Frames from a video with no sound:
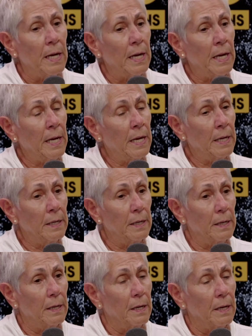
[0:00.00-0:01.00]
And,
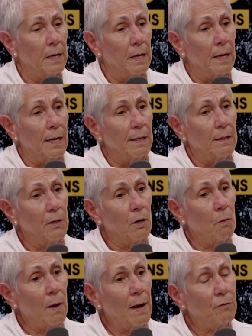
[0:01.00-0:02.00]
you
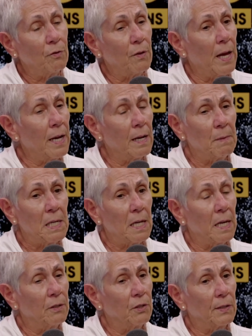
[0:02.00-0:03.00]
know, after that, I mean,
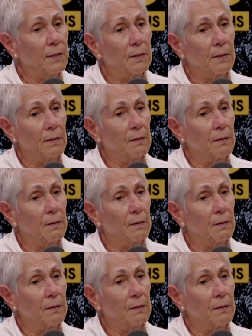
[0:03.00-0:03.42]
I just,